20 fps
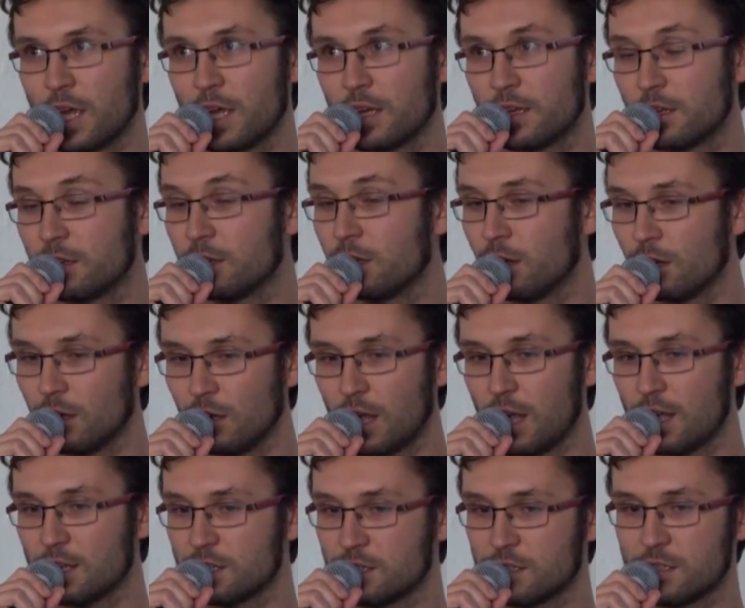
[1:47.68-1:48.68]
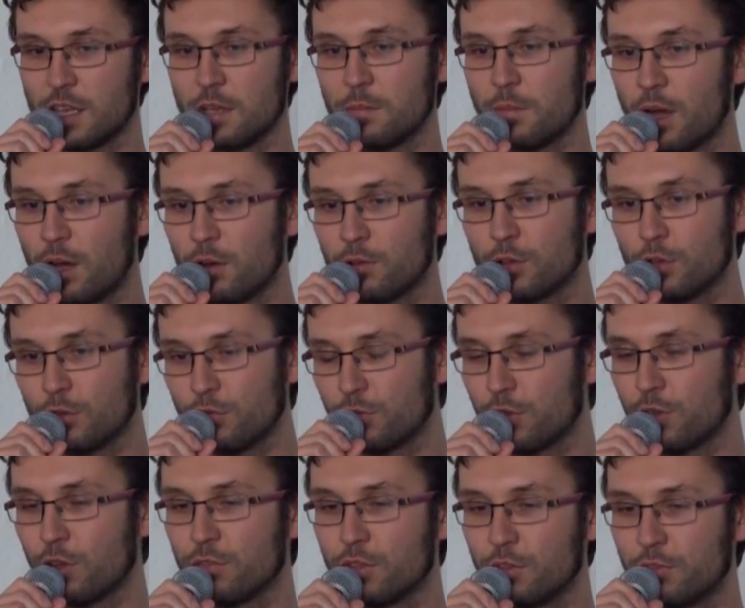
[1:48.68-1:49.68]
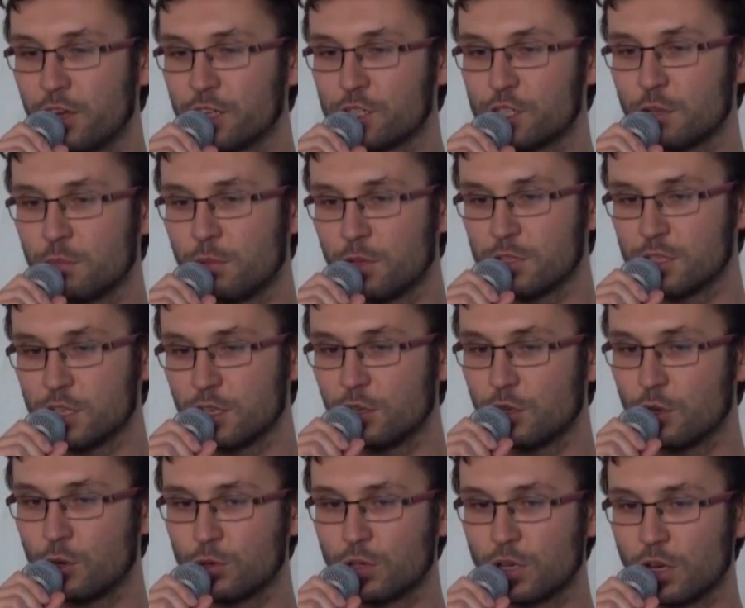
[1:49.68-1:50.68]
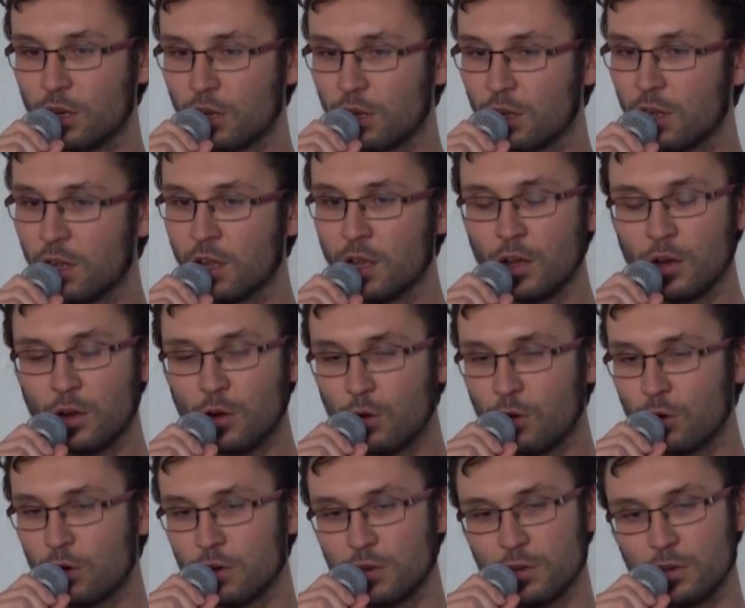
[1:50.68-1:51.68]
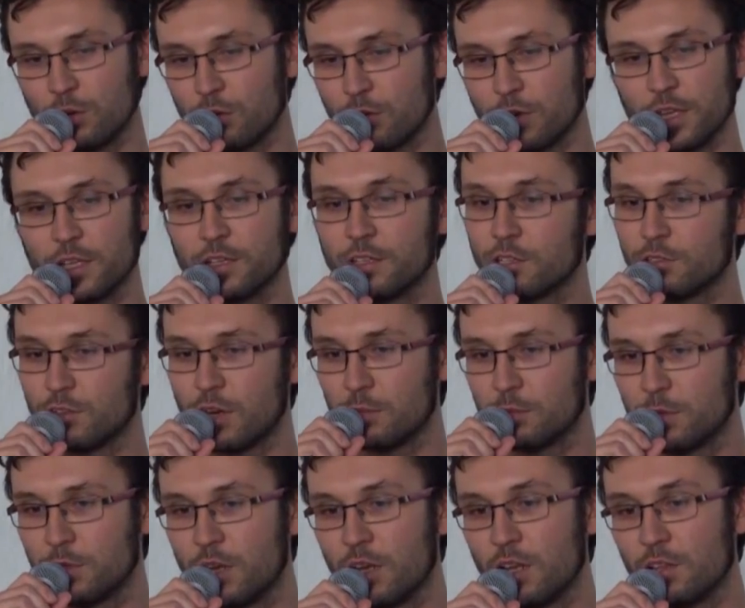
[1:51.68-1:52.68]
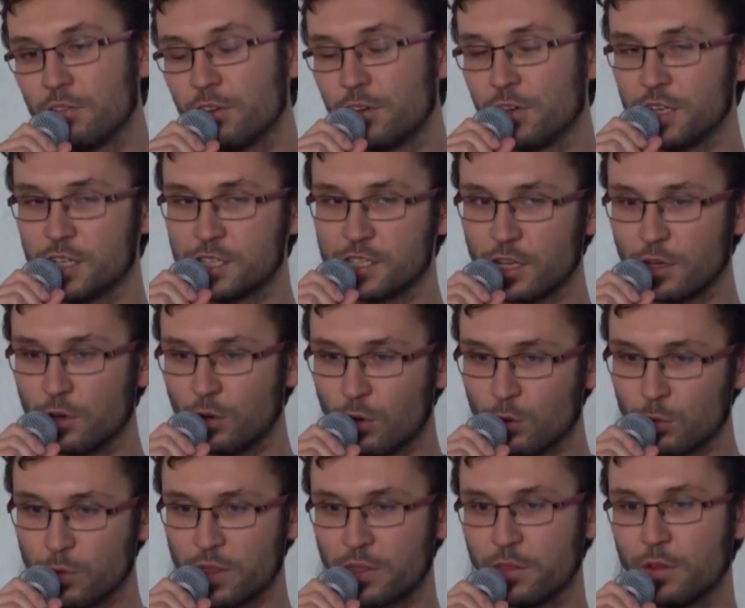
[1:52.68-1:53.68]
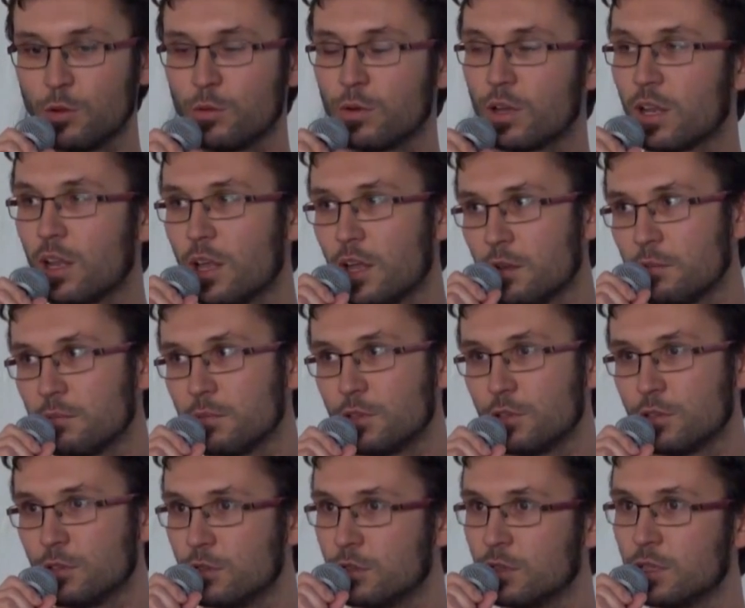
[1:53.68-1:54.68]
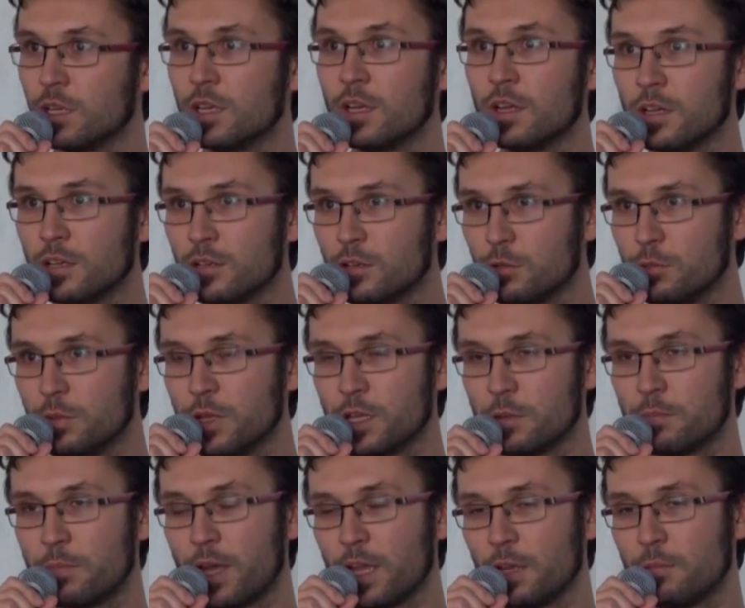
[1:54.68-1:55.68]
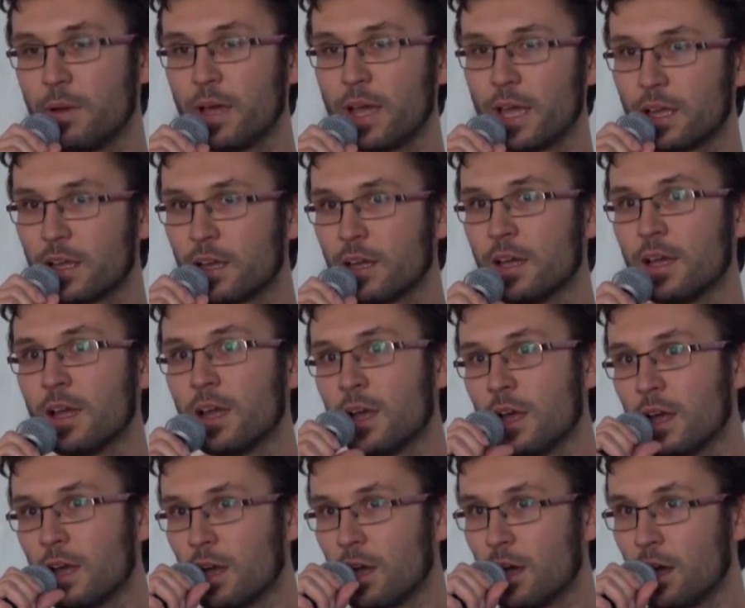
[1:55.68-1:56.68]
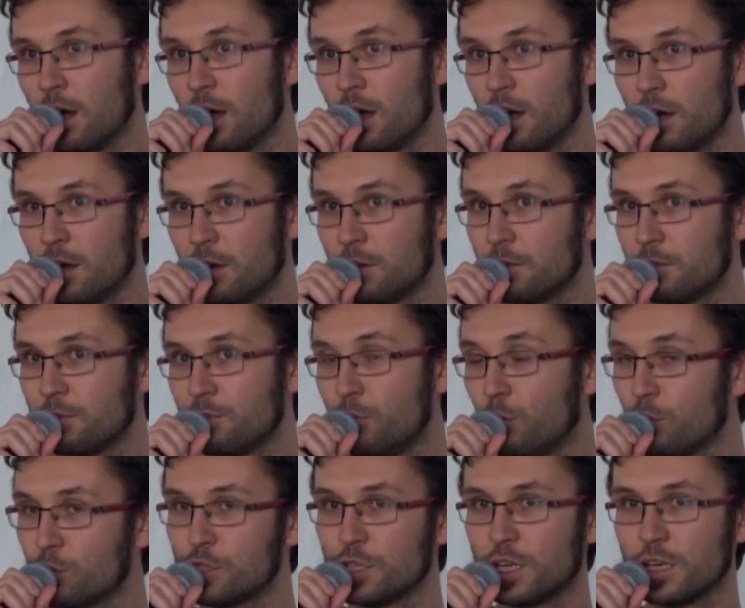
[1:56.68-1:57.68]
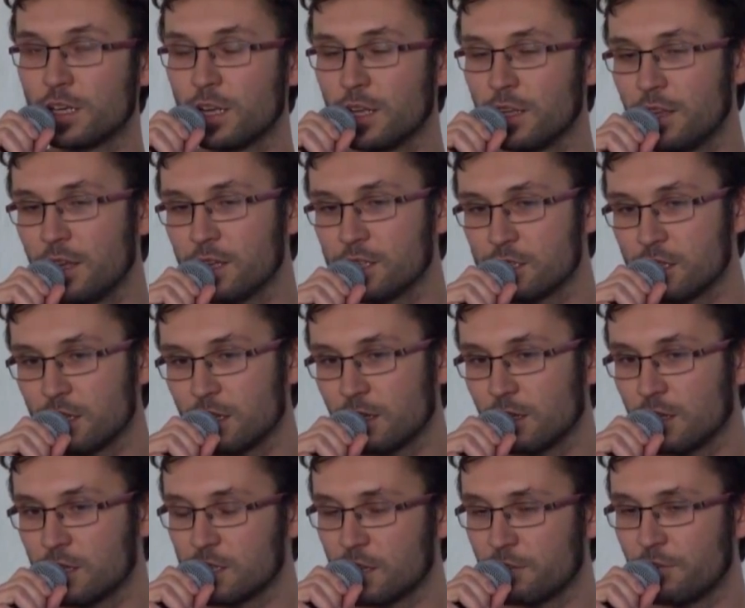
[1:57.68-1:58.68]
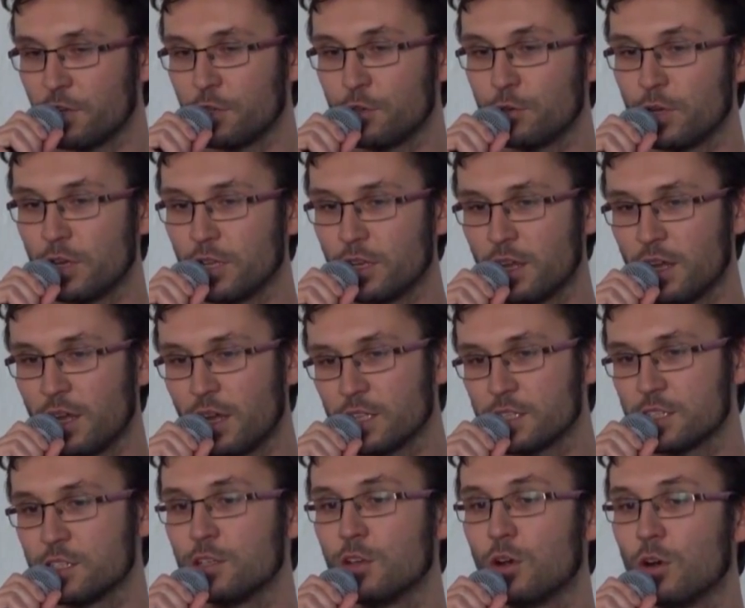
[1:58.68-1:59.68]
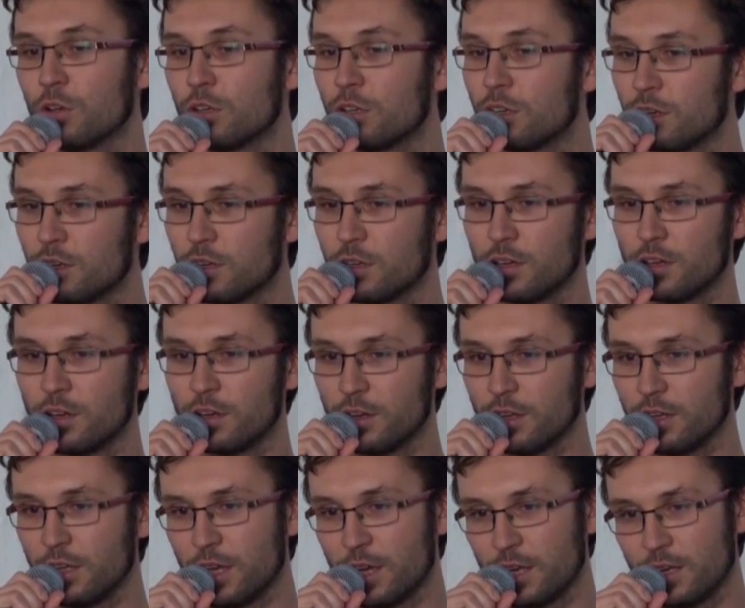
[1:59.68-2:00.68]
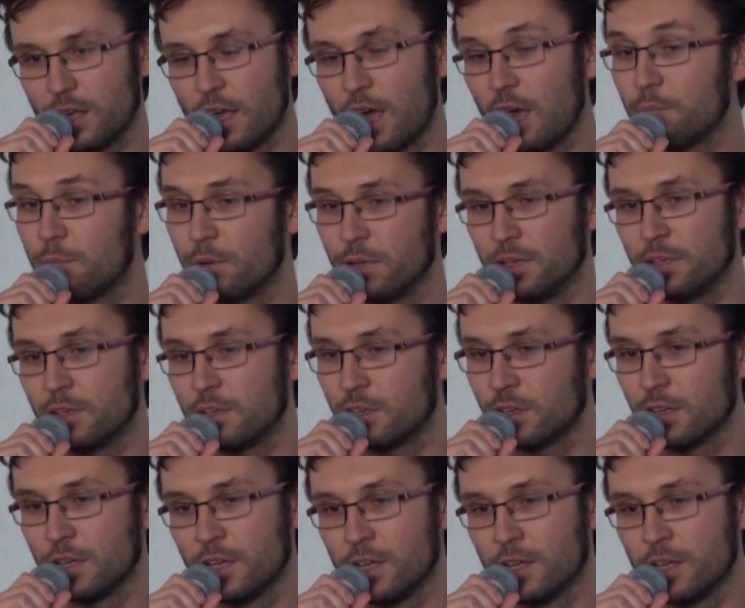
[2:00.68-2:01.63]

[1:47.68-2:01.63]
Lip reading: get less amount of the vegetables in total, or interrupt the deliveries at all with no claim to being paid back. Fortunately, this eventuality has not yet happened,